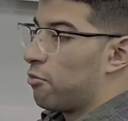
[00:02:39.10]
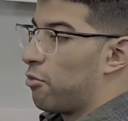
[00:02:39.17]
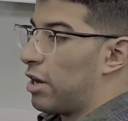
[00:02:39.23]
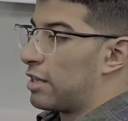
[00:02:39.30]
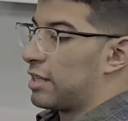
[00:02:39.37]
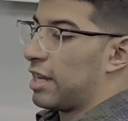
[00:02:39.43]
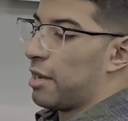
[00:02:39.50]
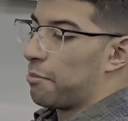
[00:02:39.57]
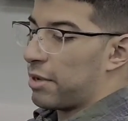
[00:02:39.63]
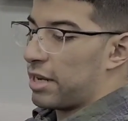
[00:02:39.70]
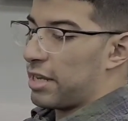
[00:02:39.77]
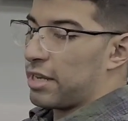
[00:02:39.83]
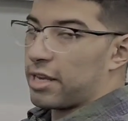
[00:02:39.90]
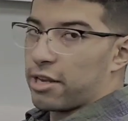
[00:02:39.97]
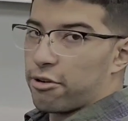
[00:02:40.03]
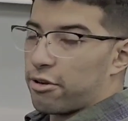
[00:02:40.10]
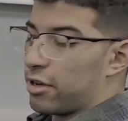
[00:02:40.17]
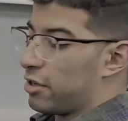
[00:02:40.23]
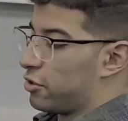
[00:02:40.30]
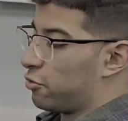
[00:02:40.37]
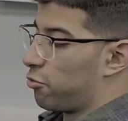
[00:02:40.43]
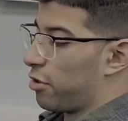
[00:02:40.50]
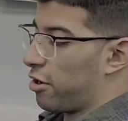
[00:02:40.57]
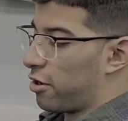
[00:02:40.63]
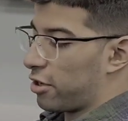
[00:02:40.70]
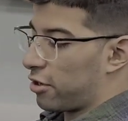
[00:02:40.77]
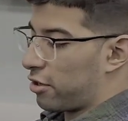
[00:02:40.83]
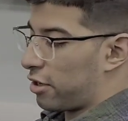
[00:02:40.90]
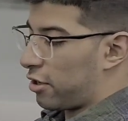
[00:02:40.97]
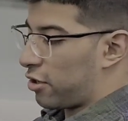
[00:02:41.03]
what's happening here is we are
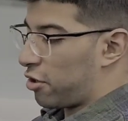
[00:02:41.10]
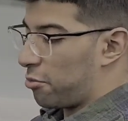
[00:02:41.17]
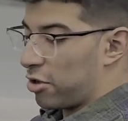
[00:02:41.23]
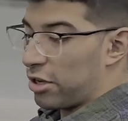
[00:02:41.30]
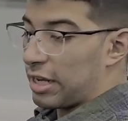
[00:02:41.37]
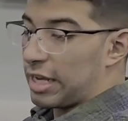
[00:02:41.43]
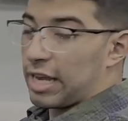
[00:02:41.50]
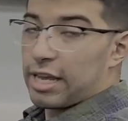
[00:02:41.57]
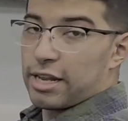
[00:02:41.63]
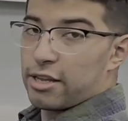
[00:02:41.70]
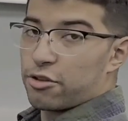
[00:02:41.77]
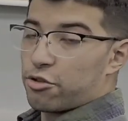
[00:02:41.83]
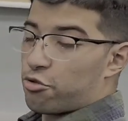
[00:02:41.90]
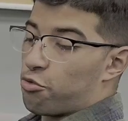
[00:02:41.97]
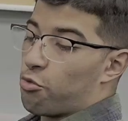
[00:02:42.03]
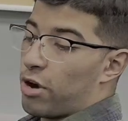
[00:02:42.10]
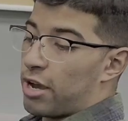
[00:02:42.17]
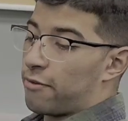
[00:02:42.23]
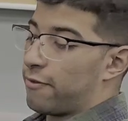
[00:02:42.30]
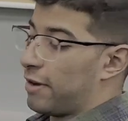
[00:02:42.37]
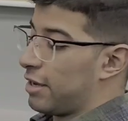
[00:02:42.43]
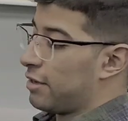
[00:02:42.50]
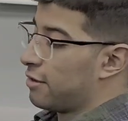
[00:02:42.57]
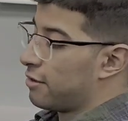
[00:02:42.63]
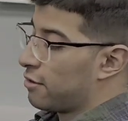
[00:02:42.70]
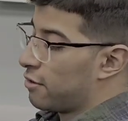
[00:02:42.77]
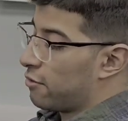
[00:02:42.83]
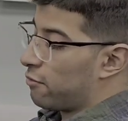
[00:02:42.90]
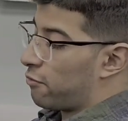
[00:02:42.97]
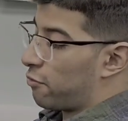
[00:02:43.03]
communicating through Wi-Fi
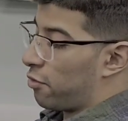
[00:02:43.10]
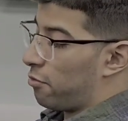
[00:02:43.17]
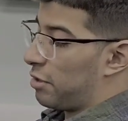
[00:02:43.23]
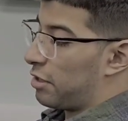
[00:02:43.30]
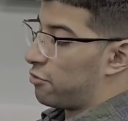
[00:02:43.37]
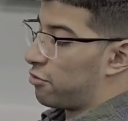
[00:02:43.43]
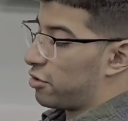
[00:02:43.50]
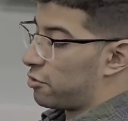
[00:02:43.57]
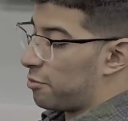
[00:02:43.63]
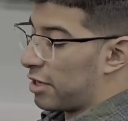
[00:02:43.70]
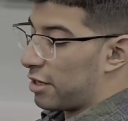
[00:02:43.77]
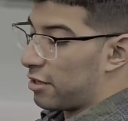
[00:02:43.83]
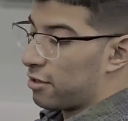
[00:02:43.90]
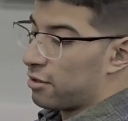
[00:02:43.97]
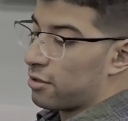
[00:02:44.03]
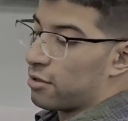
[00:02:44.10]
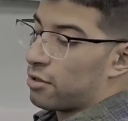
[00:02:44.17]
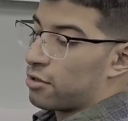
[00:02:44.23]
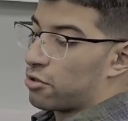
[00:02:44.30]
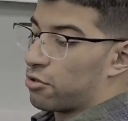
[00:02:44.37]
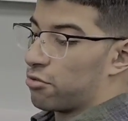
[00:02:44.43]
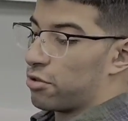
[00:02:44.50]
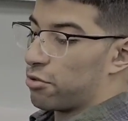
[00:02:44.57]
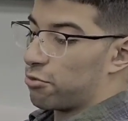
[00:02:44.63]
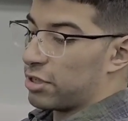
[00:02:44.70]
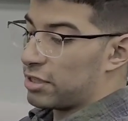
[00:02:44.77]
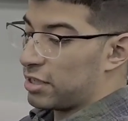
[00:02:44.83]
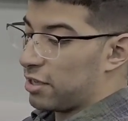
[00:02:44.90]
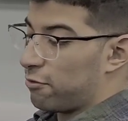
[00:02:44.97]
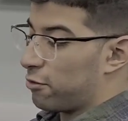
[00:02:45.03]
from the transmitter to the
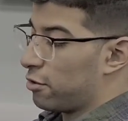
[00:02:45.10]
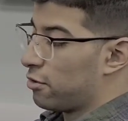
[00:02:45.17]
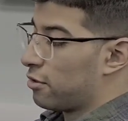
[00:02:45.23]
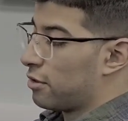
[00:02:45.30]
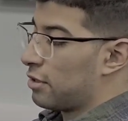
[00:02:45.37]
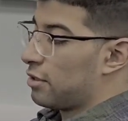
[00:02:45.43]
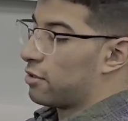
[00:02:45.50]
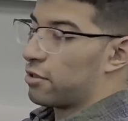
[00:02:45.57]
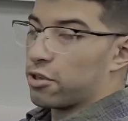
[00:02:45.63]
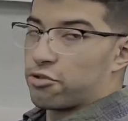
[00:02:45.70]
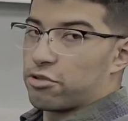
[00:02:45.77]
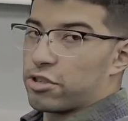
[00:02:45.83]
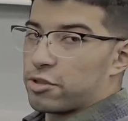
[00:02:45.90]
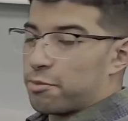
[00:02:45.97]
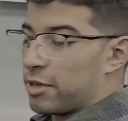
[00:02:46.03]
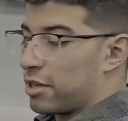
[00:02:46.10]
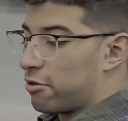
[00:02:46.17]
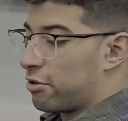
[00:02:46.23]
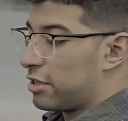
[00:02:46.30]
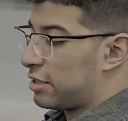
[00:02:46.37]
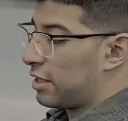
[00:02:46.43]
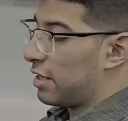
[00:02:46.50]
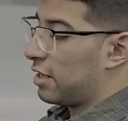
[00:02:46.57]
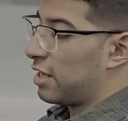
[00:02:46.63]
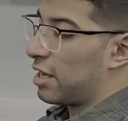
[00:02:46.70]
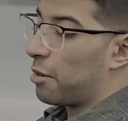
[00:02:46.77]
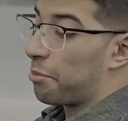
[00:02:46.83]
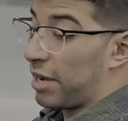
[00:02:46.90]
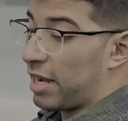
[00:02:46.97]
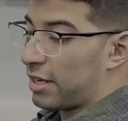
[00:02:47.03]
receiver. The transmitter is
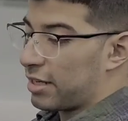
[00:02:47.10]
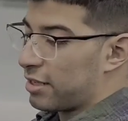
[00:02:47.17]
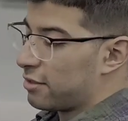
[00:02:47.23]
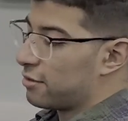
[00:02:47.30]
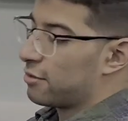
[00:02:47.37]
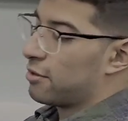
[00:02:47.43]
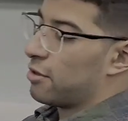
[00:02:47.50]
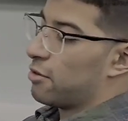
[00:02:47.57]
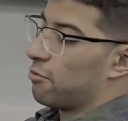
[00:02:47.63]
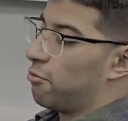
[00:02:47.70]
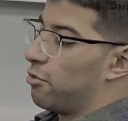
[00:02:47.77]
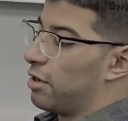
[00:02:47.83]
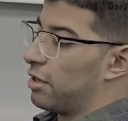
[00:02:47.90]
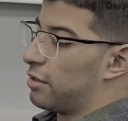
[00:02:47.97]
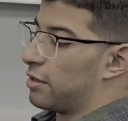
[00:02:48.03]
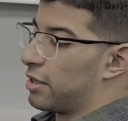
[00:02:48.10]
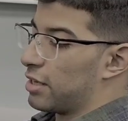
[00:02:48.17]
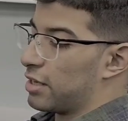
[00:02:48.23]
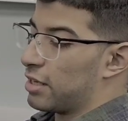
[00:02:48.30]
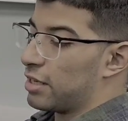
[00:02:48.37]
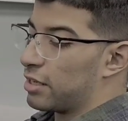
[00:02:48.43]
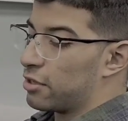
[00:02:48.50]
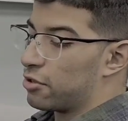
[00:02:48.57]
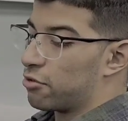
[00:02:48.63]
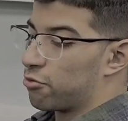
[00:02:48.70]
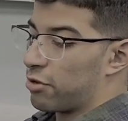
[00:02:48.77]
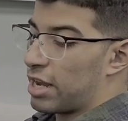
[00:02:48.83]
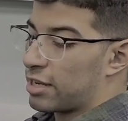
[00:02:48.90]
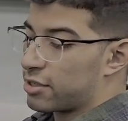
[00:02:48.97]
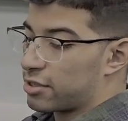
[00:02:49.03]
sending a packet with the
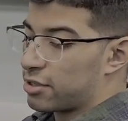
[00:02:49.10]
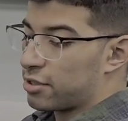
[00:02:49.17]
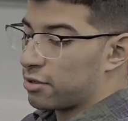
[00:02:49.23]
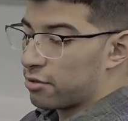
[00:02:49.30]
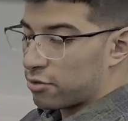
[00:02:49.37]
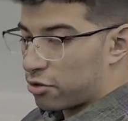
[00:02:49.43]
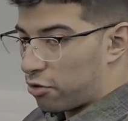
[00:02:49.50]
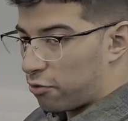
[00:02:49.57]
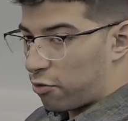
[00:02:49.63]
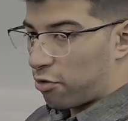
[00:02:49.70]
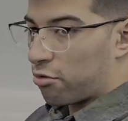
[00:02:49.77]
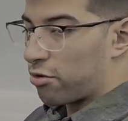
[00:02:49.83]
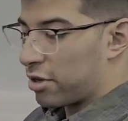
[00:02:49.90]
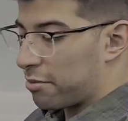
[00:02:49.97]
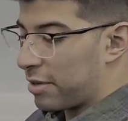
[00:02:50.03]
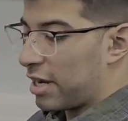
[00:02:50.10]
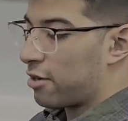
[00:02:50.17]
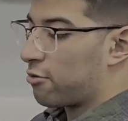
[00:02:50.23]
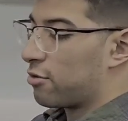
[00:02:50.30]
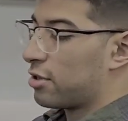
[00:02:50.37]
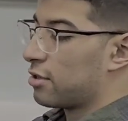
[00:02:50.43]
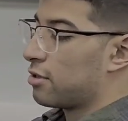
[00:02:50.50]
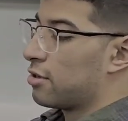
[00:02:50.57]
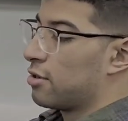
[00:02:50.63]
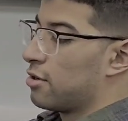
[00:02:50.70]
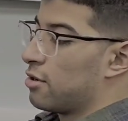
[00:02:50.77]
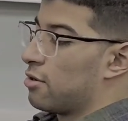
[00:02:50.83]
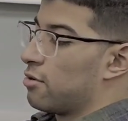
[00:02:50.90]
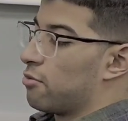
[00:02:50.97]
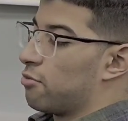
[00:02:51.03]
direction, so forward and backward,
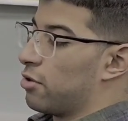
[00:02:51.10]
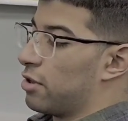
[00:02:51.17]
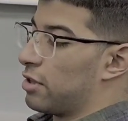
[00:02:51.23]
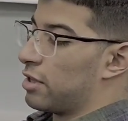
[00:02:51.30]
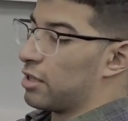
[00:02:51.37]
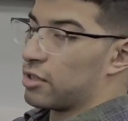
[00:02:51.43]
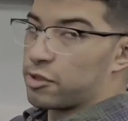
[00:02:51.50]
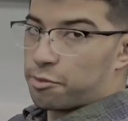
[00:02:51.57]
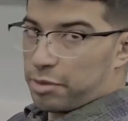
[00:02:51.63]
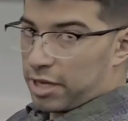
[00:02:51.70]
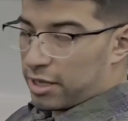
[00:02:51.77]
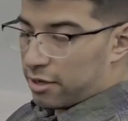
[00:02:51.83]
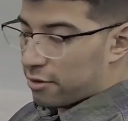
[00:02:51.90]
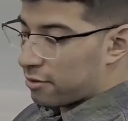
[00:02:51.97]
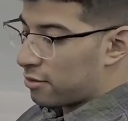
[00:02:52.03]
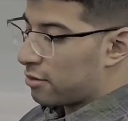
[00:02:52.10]
with the speed,